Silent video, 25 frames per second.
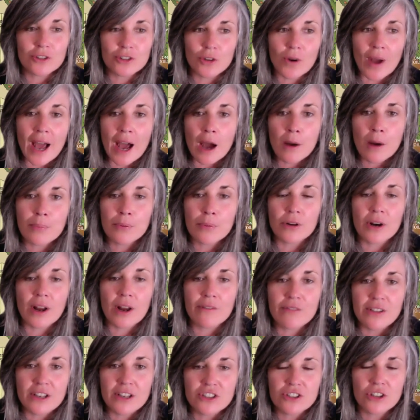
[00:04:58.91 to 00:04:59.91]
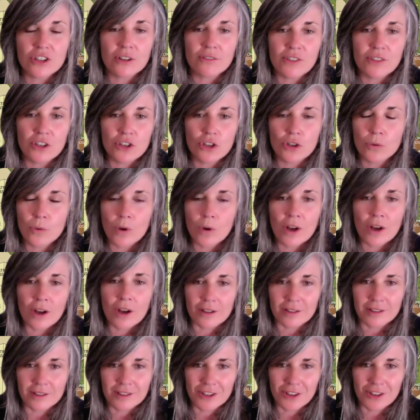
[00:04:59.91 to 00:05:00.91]
to output a vision of the new
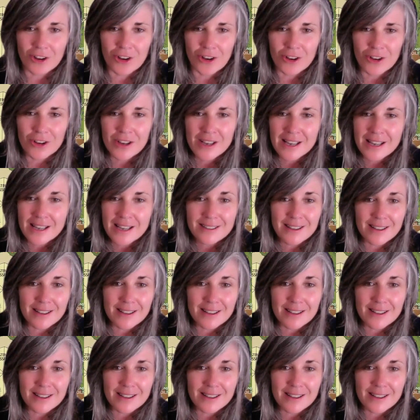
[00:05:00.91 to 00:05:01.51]
earth you know it